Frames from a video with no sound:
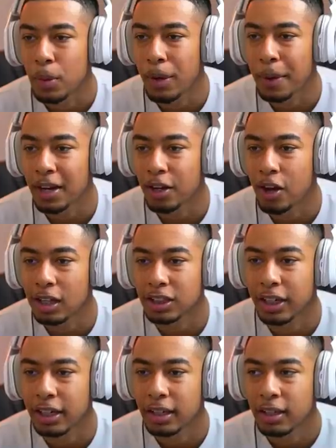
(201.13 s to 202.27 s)
Can we whip out the
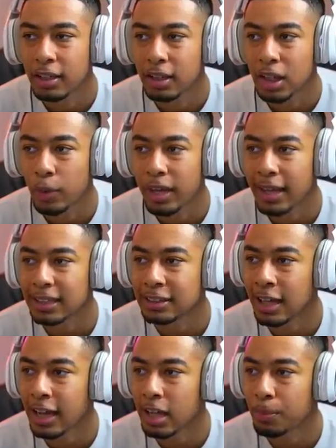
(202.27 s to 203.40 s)
Koshka. Can we hit a
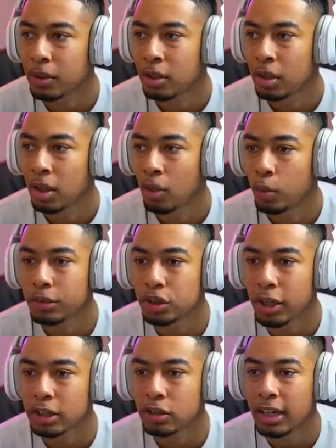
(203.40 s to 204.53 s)
snipe with
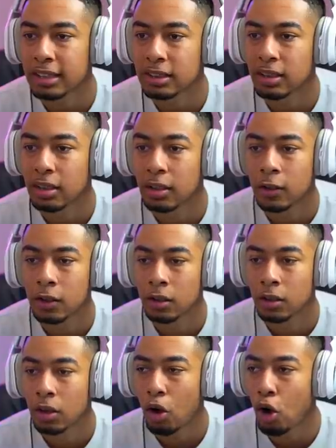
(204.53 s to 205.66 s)
stretch res?
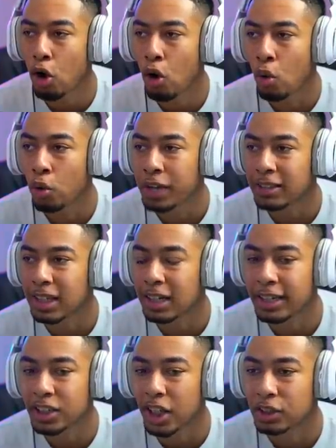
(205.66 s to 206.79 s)
Oh, that was a
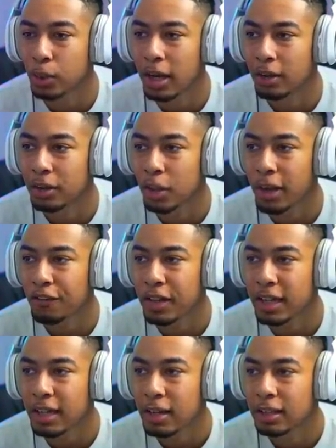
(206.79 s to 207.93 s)
clean shot as well.
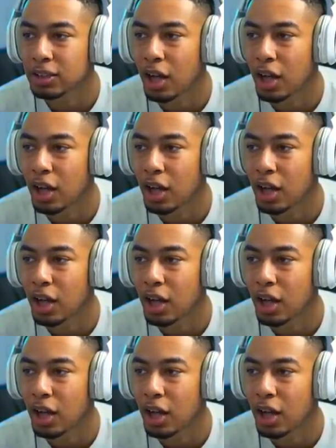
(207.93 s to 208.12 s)
UAV. Let's